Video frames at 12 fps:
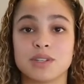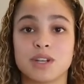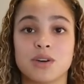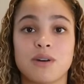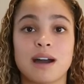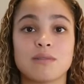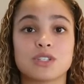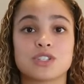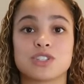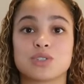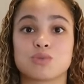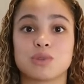You know, I was
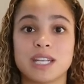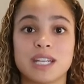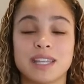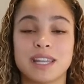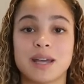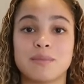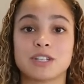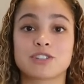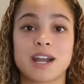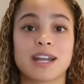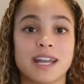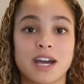just reading them and
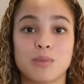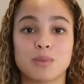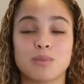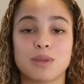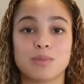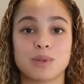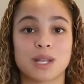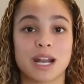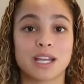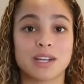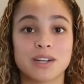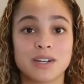trying to help the people that
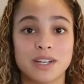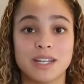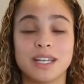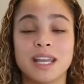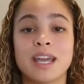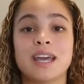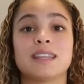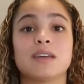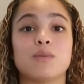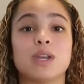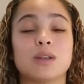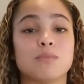I could,
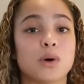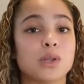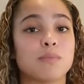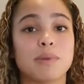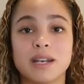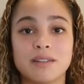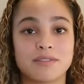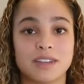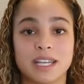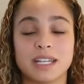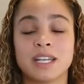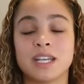that we could both
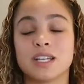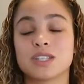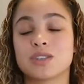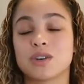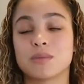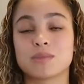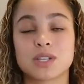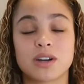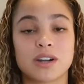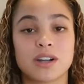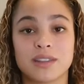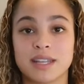benefit. So I'm
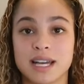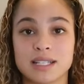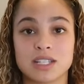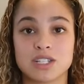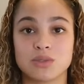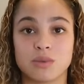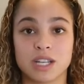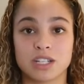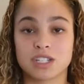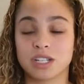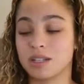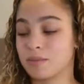sorry on that
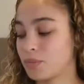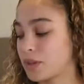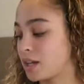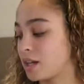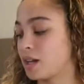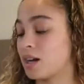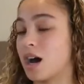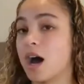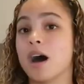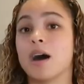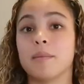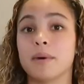situation.
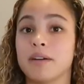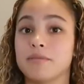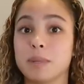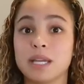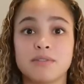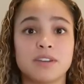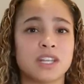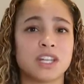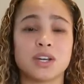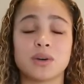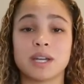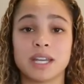A big
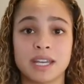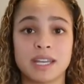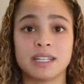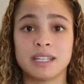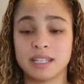video hit.